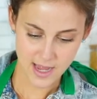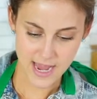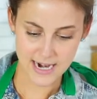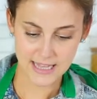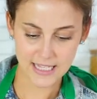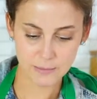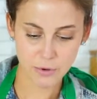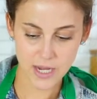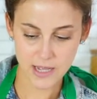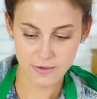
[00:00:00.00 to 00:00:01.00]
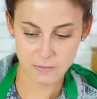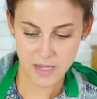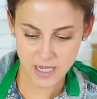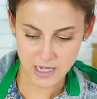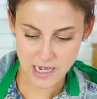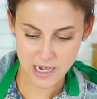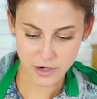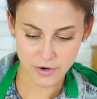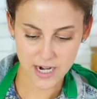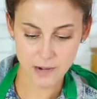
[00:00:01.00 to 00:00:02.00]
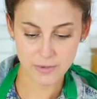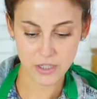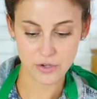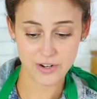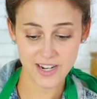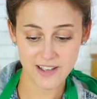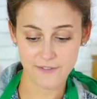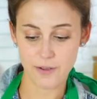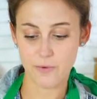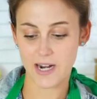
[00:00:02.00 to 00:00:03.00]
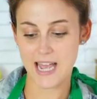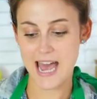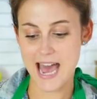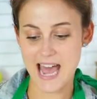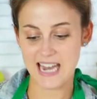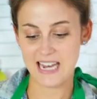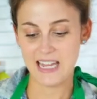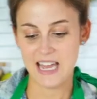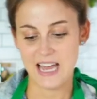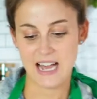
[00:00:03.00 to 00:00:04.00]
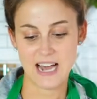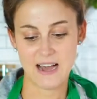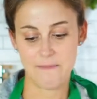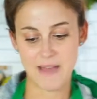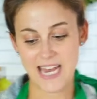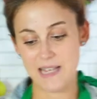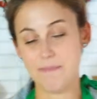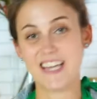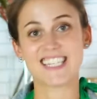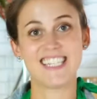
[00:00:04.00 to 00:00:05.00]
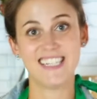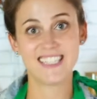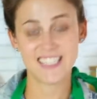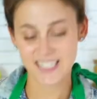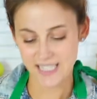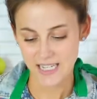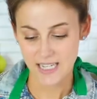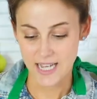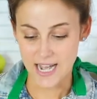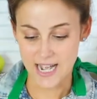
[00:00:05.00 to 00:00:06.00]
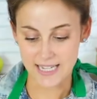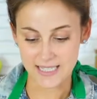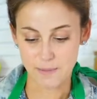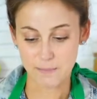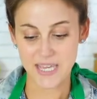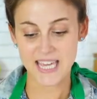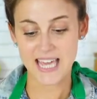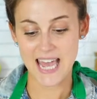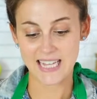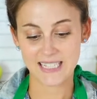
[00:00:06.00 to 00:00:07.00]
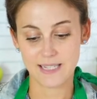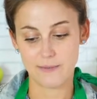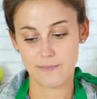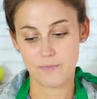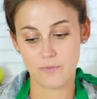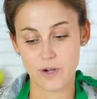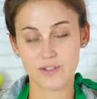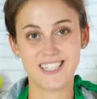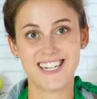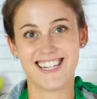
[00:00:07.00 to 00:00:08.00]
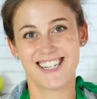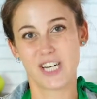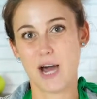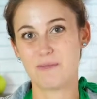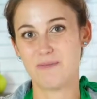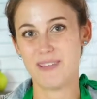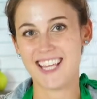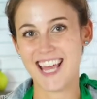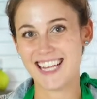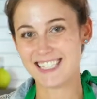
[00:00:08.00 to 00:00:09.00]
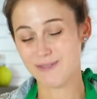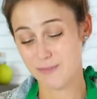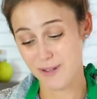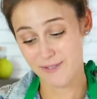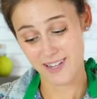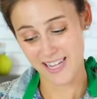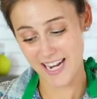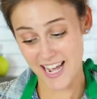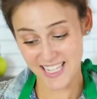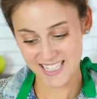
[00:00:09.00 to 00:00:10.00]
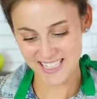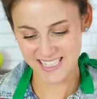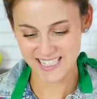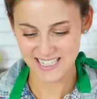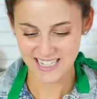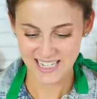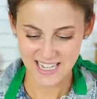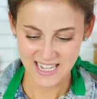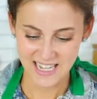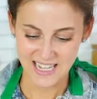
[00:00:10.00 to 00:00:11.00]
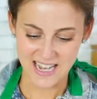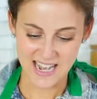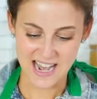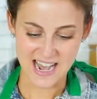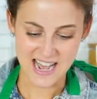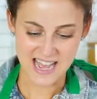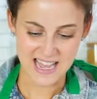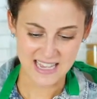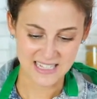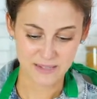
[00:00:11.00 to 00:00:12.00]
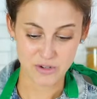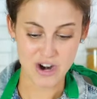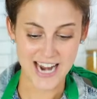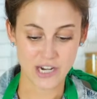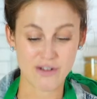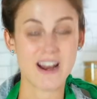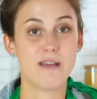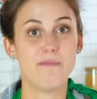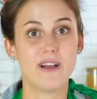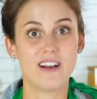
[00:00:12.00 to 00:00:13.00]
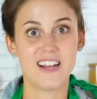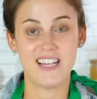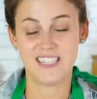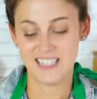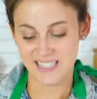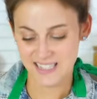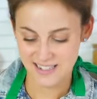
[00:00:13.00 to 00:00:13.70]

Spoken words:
And at this point, it would be a great opportunity if you want to add any mix-ins. Some pecans, some roasted and chopped pecans would be really nice. Some dried cranberries,